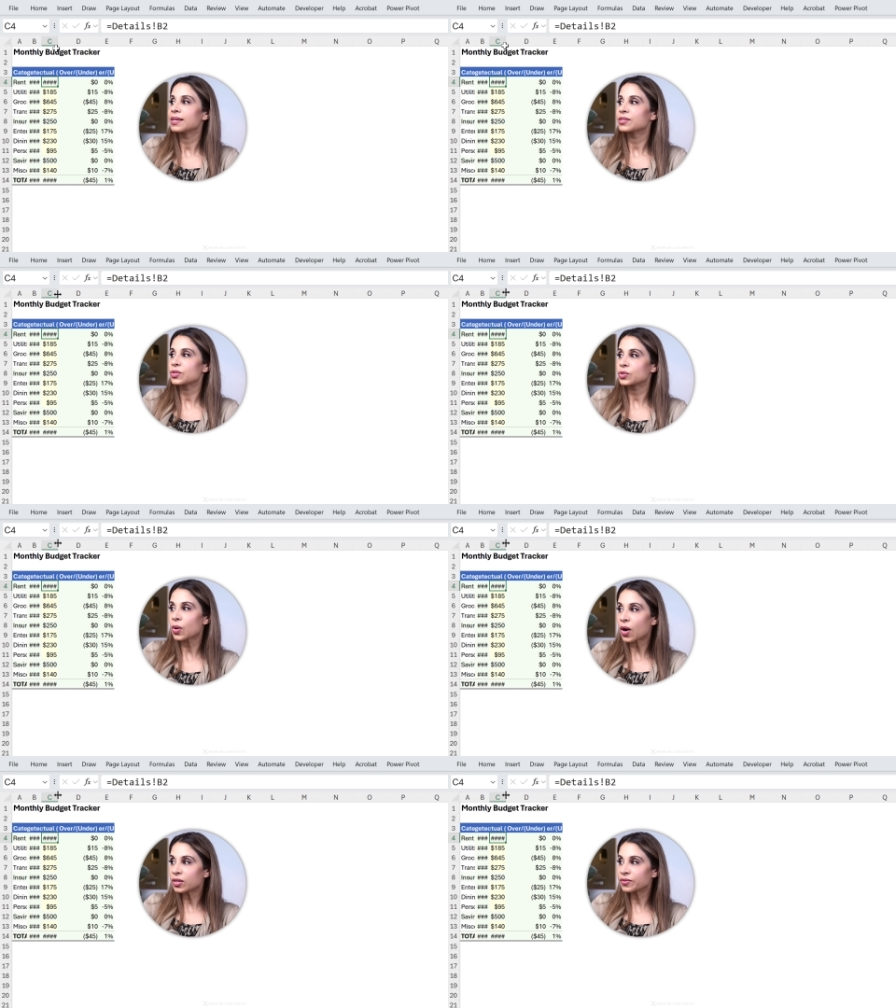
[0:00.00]
So to
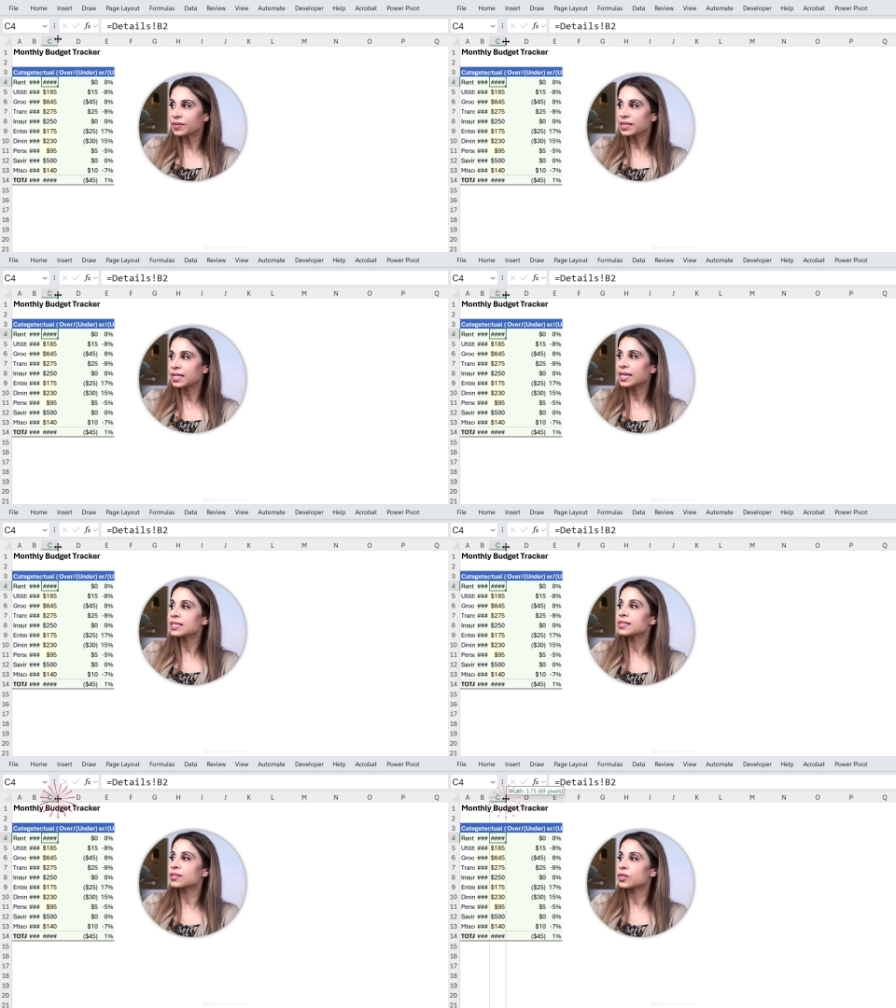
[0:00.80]
autofit
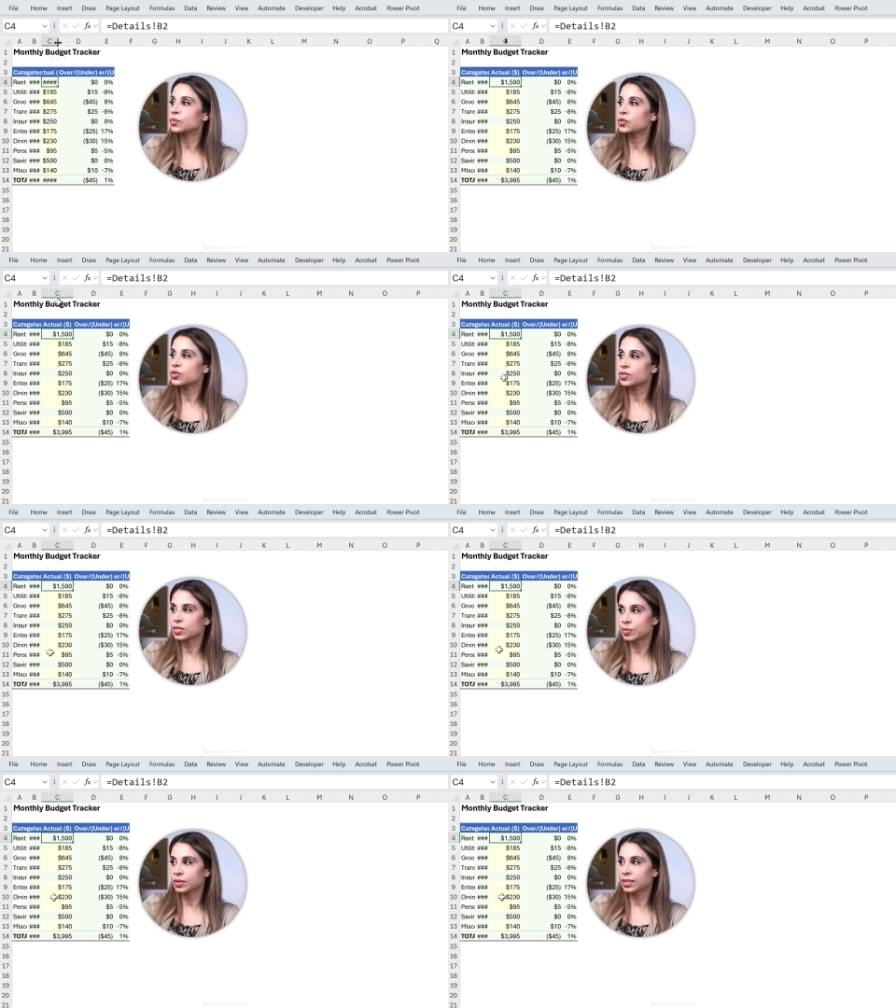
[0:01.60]
this, you would just
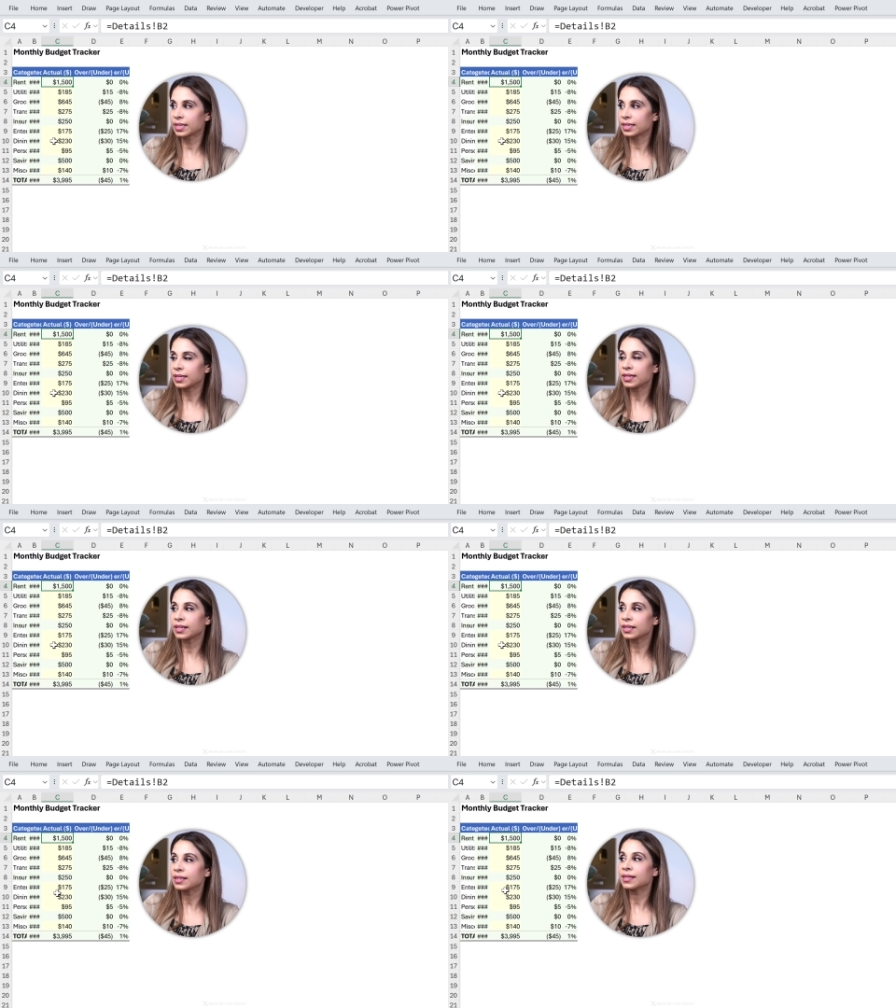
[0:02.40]
double click
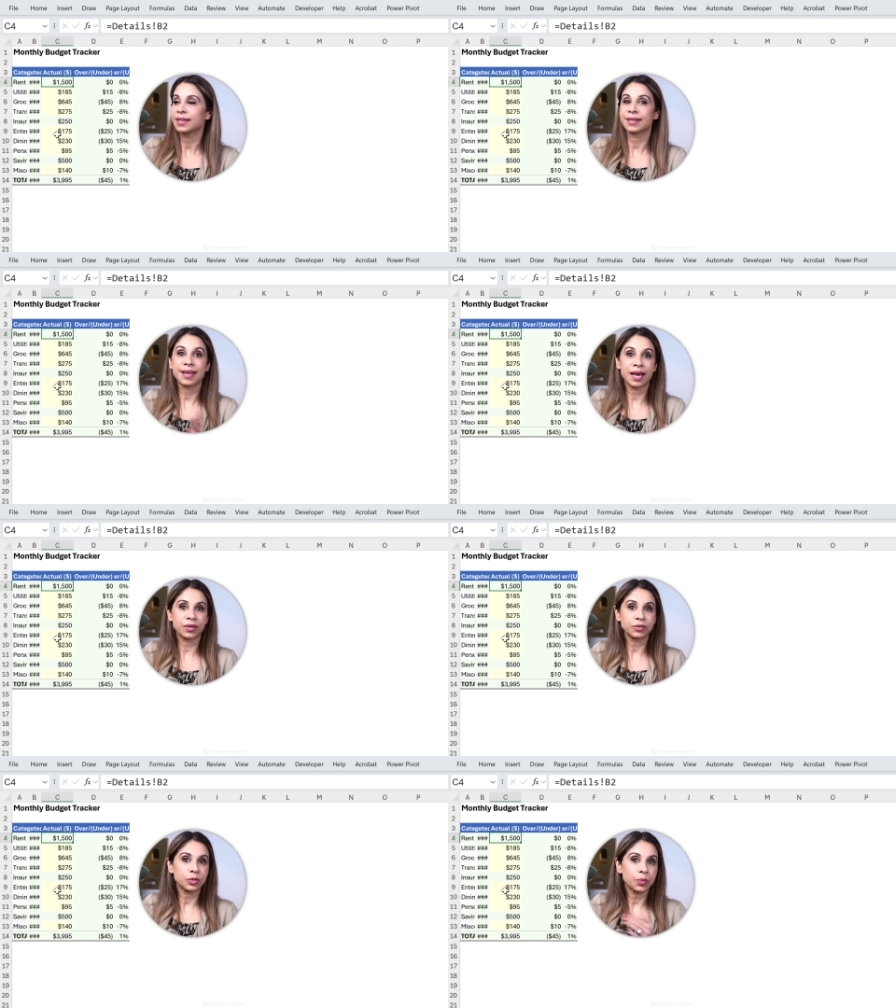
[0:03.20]
here.
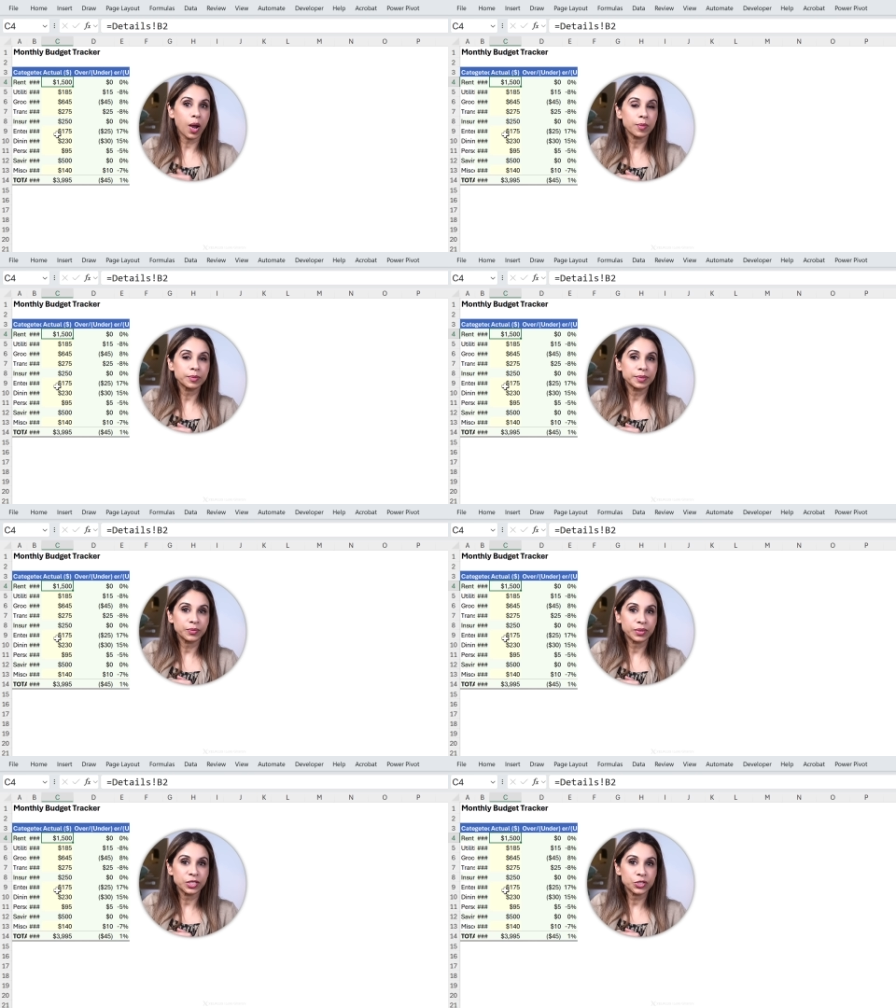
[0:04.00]
Now, you probably
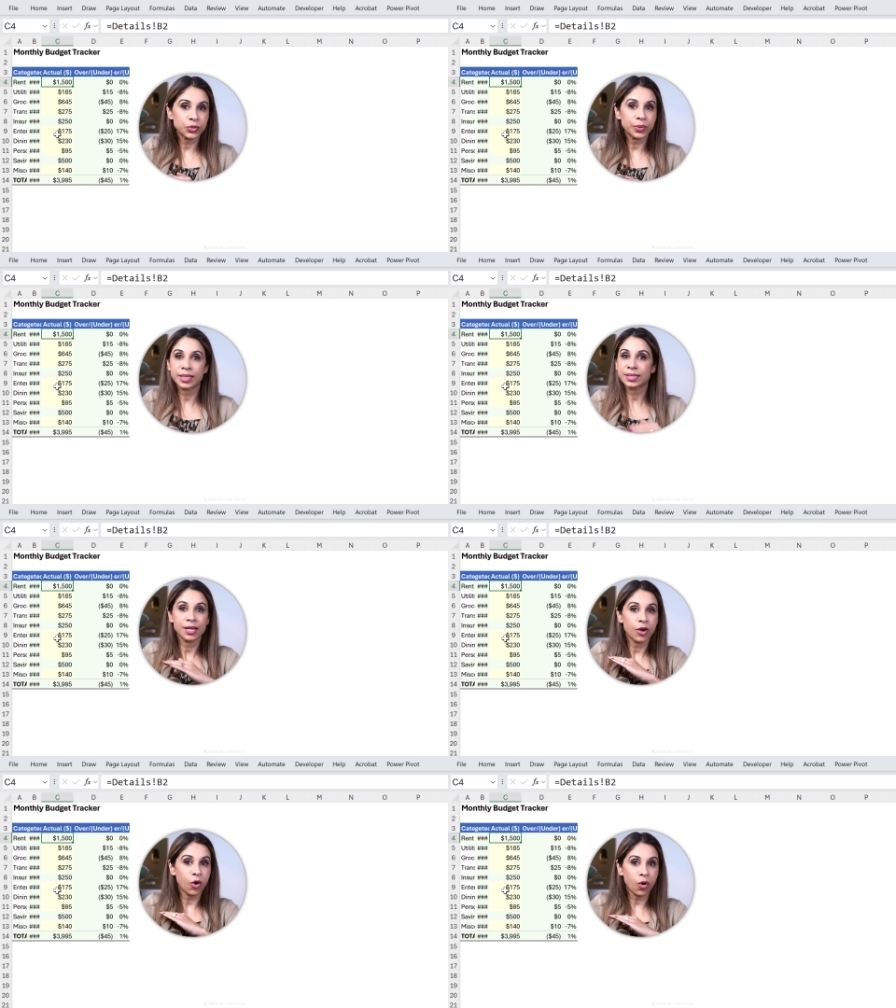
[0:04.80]
want to do it
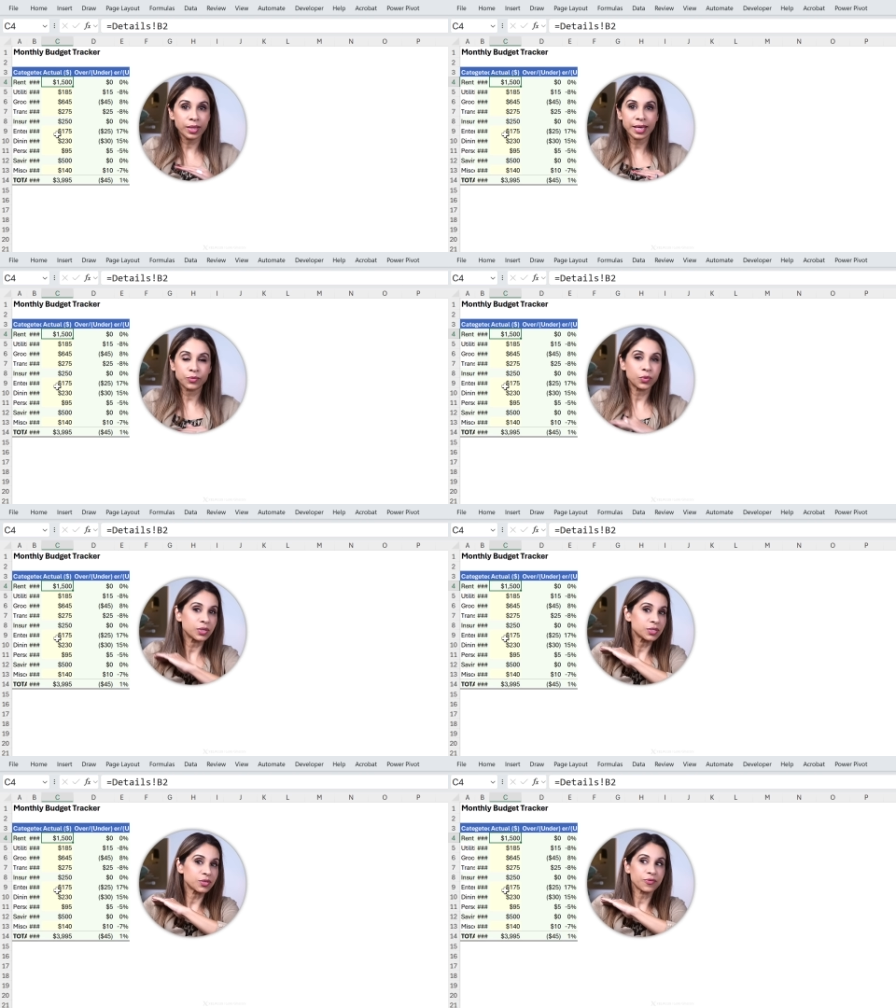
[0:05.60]
all at
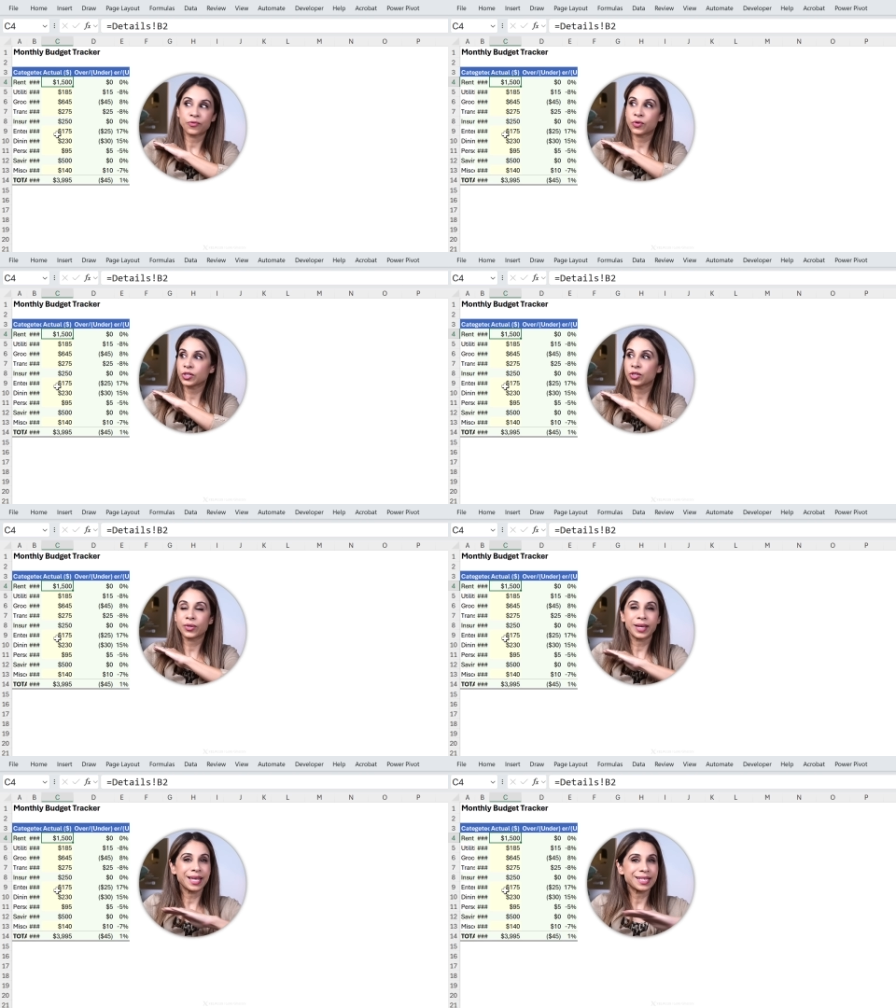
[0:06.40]
once for
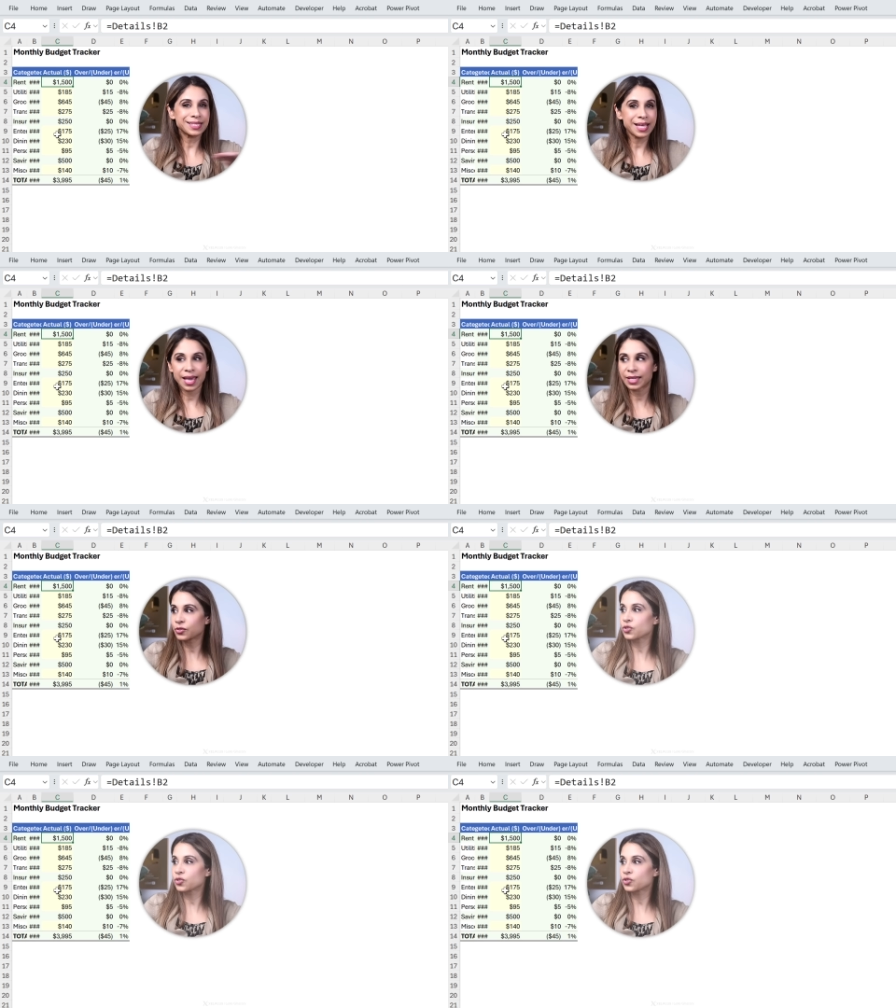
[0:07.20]
your entire